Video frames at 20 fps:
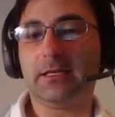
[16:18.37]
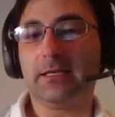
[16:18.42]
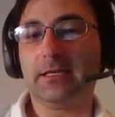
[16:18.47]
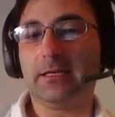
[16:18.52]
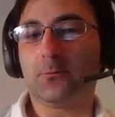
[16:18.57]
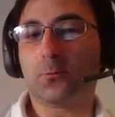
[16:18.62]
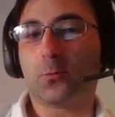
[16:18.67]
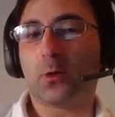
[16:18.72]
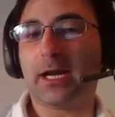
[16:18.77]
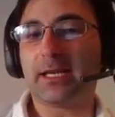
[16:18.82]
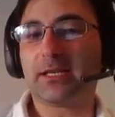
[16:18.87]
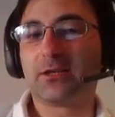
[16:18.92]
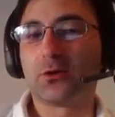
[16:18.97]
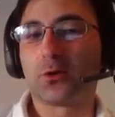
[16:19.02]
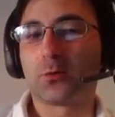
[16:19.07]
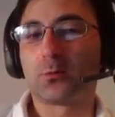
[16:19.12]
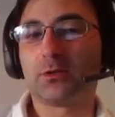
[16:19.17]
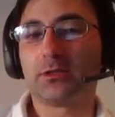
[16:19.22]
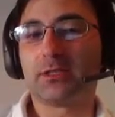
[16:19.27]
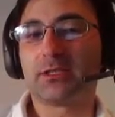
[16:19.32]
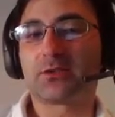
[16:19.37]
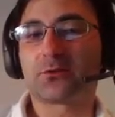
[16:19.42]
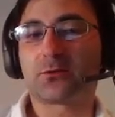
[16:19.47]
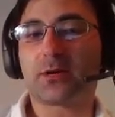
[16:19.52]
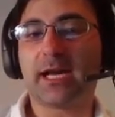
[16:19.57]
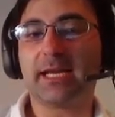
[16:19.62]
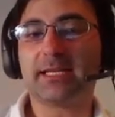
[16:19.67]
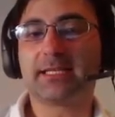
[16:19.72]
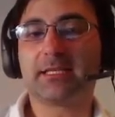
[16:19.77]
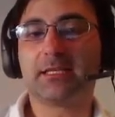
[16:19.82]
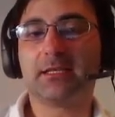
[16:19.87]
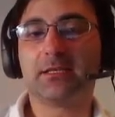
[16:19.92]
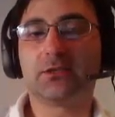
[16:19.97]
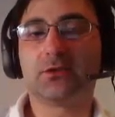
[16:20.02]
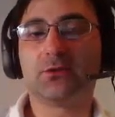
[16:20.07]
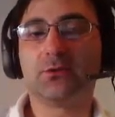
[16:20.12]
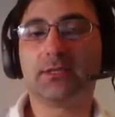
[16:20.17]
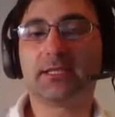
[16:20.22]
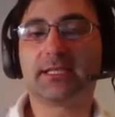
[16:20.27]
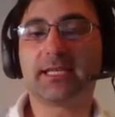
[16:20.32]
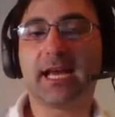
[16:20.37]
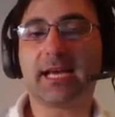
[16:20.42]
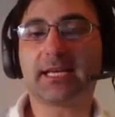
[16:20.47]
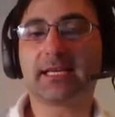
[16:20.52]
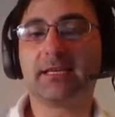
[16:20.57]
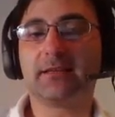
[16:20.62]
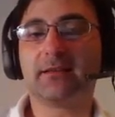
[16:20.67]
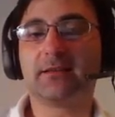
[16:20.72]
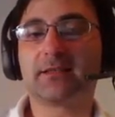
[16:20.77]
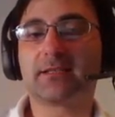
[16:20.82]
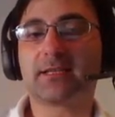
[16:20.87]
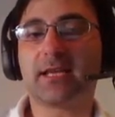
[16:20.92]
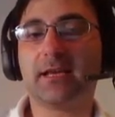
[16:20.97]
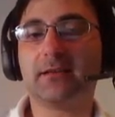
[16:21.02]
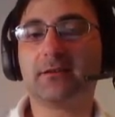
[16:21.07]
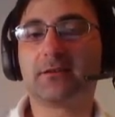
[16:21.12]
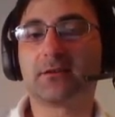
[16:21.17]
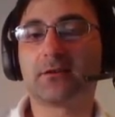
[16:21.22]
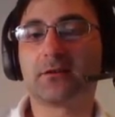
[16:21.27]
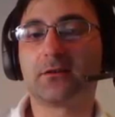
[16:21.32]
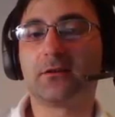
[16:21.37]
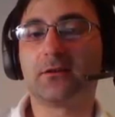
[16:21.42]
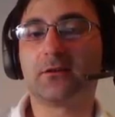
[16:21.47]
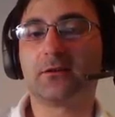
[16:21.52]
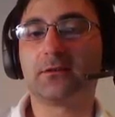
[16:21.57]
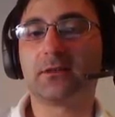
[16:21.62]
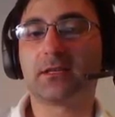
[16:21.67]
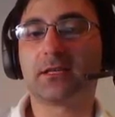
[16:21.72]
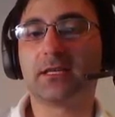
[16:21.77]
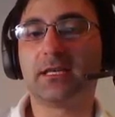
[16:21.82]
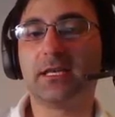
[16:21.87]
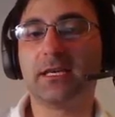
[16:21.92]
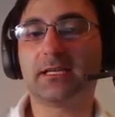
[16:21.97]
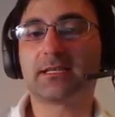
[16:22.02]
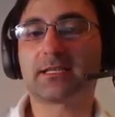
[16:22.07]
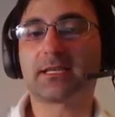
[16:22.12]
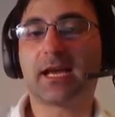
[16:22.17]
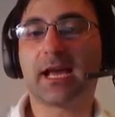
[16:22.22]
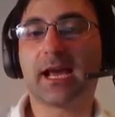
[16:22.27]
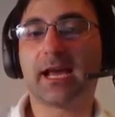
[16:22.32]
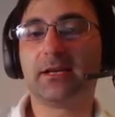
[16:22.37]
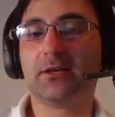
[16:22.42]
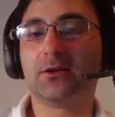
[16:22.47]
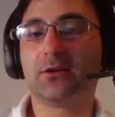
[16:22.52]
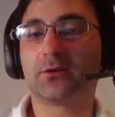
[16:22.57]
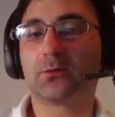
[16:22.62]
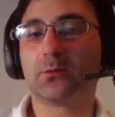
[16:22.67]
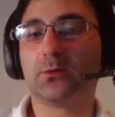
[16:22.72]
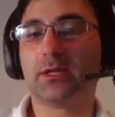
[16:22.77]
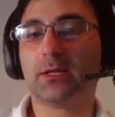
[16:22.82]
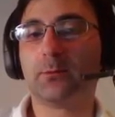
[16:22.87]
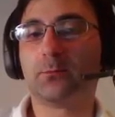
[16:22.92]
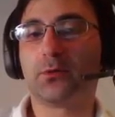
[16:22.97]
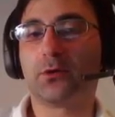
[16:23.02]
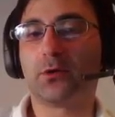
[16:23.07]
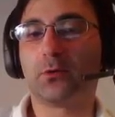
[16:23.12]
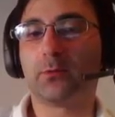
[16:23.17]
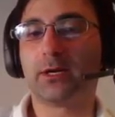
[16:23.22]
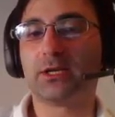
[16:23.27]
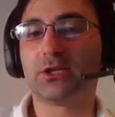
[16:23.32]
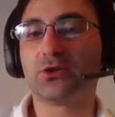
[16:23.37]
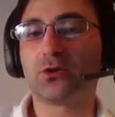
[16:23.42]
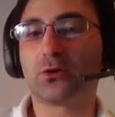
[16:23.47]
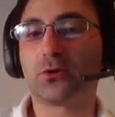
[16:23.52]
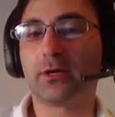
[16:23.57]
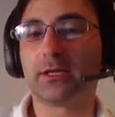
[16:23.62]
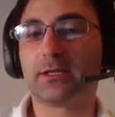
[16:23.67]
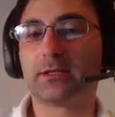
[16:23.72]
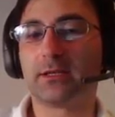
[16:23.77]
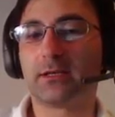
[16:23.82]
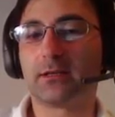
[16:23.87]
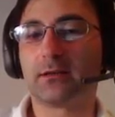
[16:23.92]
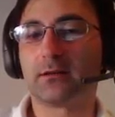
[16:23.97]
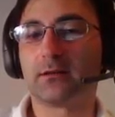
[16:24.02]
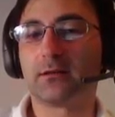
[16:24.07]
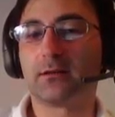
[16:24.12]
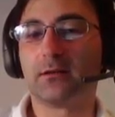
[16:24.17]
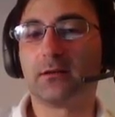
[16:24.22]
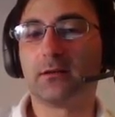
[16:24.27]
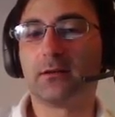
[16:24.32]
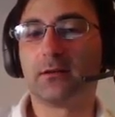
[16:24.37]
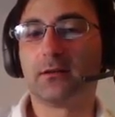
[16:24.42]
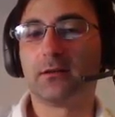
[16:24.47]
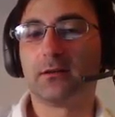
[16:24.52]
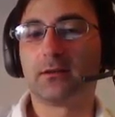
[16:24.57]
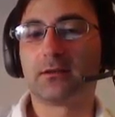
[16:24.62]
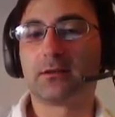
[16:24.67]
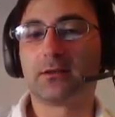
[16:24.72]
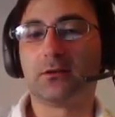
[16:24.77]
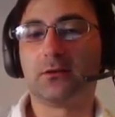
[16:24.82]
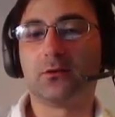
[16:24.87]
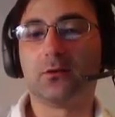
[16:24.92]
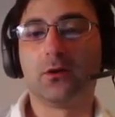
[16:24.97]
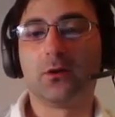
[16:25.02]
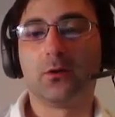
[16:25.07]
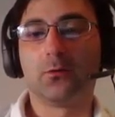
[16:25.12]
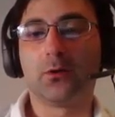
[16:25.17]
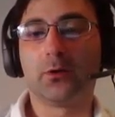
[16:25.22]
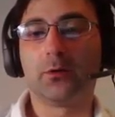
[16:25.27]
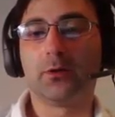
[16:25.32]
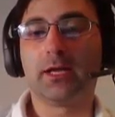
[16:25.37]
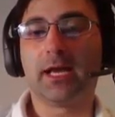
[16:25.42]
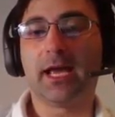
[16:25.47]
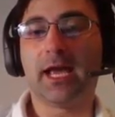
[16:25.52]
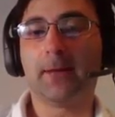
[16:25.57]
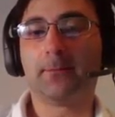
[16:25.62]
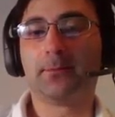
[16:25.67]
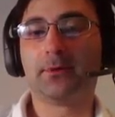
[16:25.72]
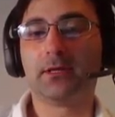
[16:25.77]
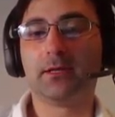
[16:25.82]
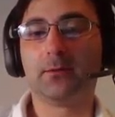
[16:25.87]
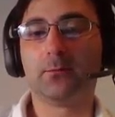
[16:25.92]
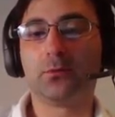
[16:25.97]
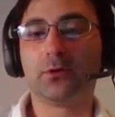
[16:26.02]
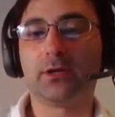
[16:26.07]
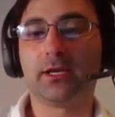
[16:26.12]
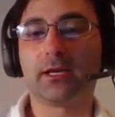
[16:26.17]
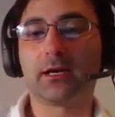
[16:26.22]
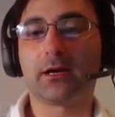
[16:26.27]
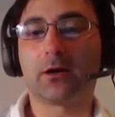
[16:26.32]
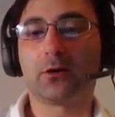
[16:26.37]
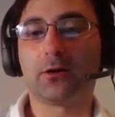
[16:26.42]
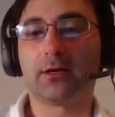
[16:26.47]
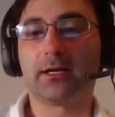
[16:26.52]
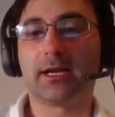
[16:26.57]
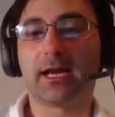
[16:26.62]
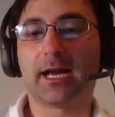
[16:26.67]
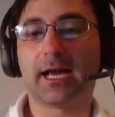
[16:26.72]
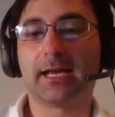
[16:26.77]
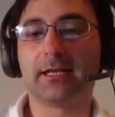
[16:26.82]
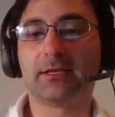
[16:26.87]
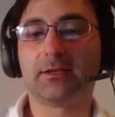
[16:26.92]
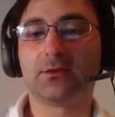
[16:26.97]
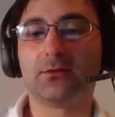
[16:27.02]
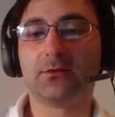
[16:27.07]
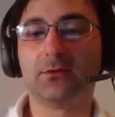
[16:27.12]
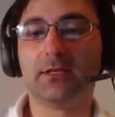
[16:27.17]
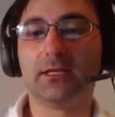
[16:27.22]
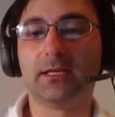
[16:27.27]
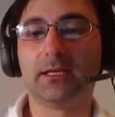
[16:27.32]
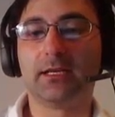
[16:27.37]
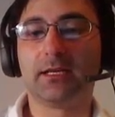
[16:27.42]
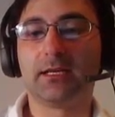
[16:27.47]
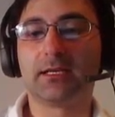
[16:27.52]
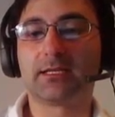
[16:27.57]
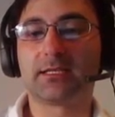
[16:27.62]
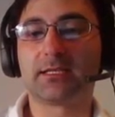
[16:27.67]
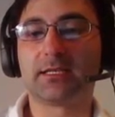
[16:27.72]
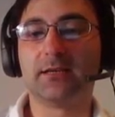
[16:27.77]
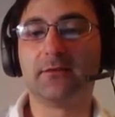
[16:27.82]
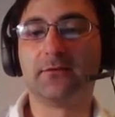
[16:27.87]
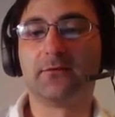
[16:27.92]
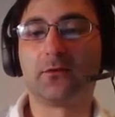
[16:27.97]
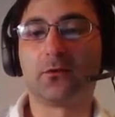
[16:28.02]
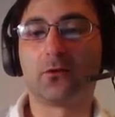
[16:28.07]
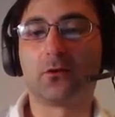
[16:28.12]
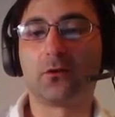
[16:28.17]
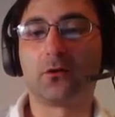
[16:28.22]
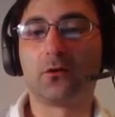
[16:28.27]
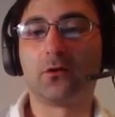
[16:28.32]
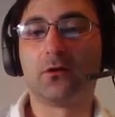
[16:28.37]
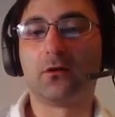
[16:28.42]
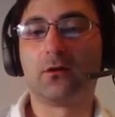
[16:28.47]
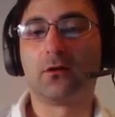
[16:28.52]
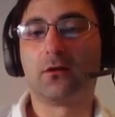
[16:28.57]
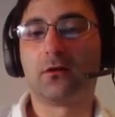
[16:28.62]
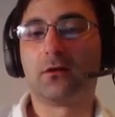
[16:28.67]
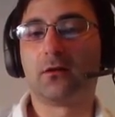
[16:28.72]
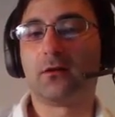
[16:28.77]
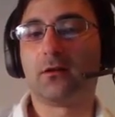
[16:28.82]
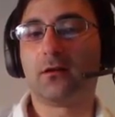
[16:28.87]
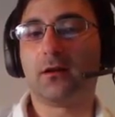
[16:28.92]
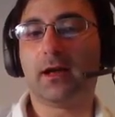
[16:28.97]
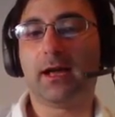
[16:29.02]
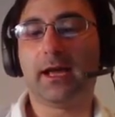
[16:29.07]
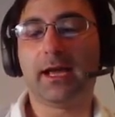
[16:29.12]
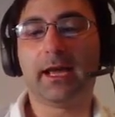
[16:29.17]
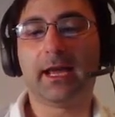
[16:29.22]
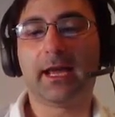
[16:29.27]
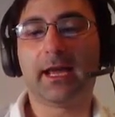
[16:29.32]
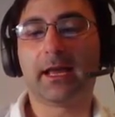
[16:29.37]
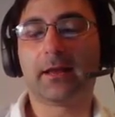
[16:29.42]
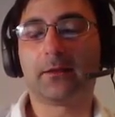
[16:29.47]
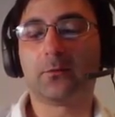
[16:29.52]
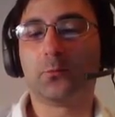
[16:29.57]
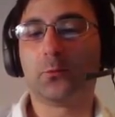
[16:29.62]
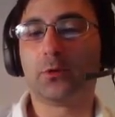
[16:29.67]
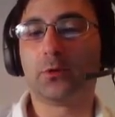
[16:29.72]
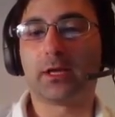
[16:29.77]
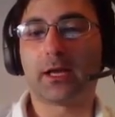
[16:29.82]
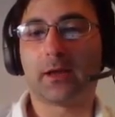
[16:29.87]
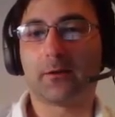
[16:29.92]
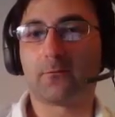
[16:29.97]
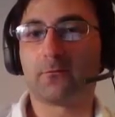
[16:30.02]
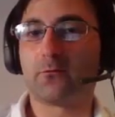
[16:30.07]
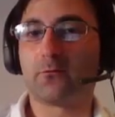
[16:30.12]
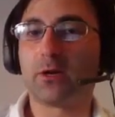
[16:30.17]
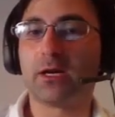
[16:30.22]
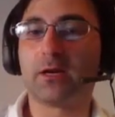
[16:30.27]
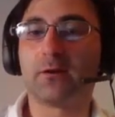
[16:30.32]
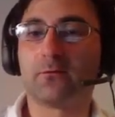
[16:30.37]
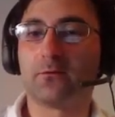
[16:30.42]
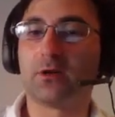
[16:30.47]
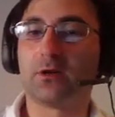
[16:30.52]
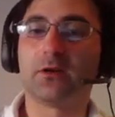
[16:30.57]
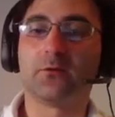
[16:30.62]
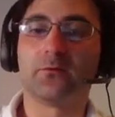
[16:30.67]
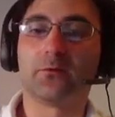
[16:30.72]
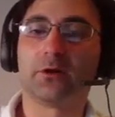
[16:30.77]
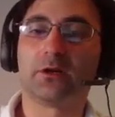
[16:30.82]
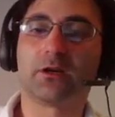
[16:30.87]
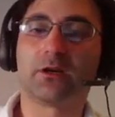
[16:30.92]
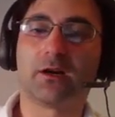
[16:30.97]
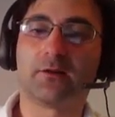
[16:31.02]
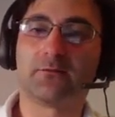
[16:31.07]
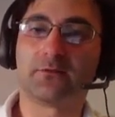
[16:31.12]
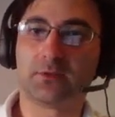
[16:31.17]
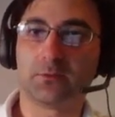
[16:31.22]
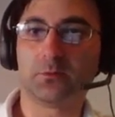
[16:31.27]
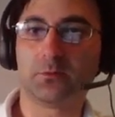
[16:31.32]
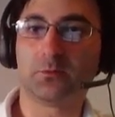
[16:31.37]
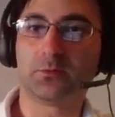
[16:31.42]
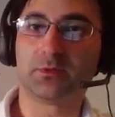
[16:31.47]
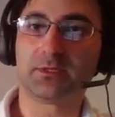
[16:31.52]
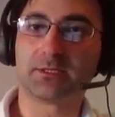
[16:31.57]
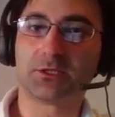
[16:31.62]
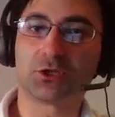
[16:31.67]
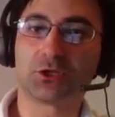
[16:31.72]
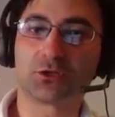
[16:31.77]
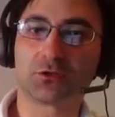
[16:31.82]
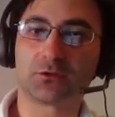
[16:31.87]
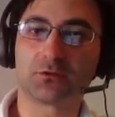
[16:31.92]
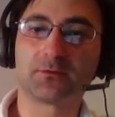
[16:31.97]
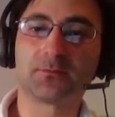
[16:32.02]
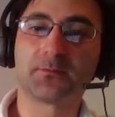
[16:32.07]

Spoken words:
white normally tries here to attack in the center on the king side, not with the pawn majority. So we will happily bring our knight to the c4 and we'll have really very comfortable position.